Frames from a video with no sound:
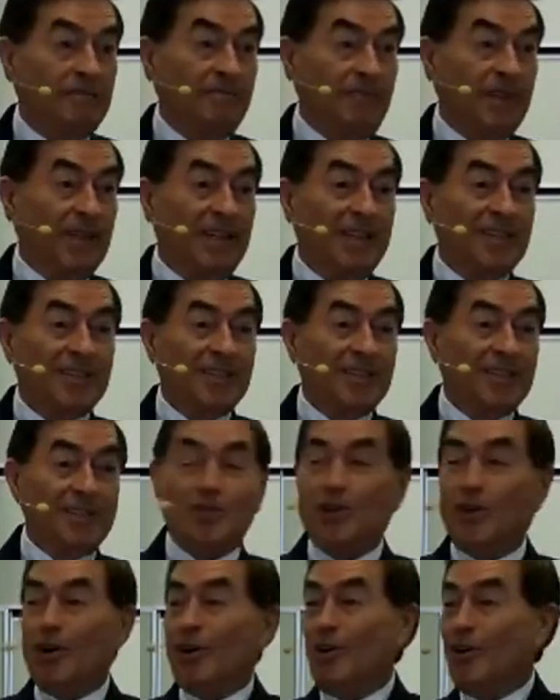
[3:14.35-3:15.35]

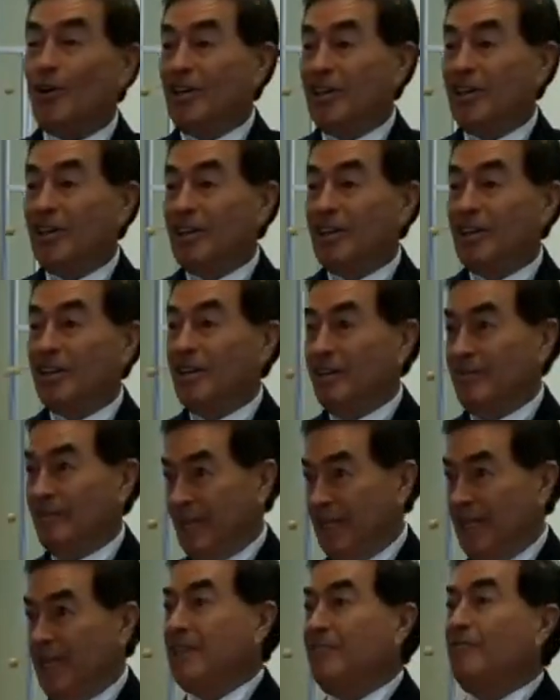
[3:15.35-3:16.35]
So, this
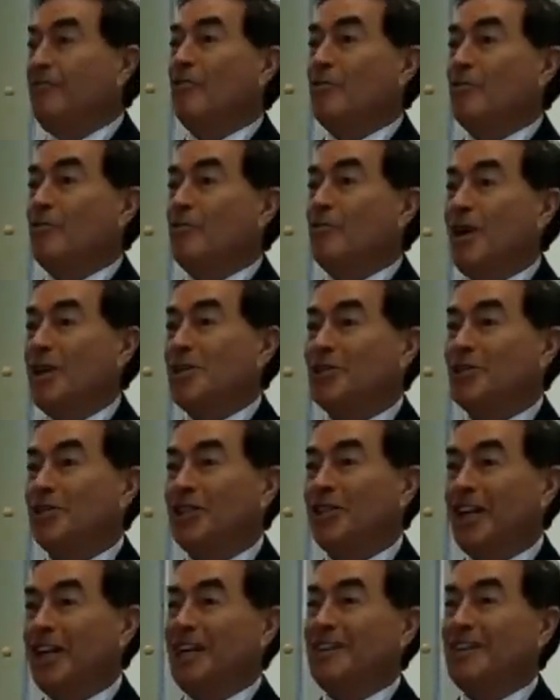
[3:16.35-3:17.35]
information that I'm
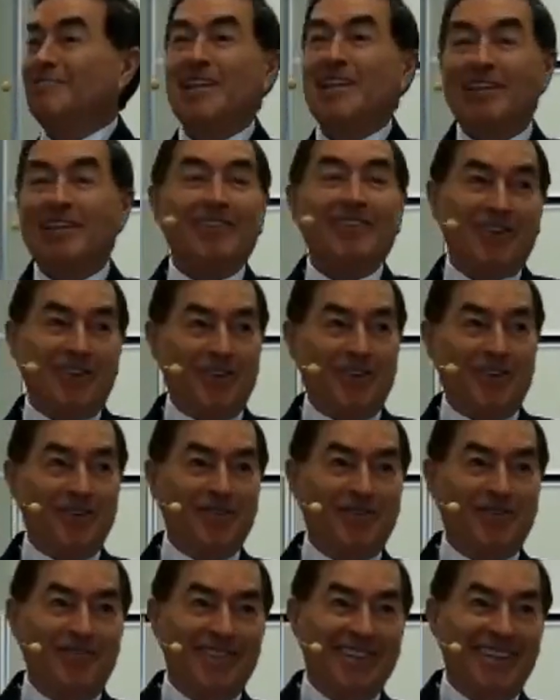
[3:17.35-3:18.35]
giving you
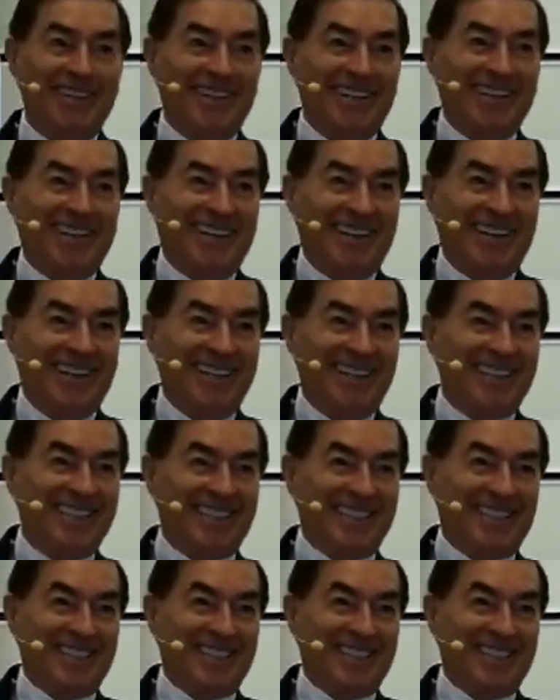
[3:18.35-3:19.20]
is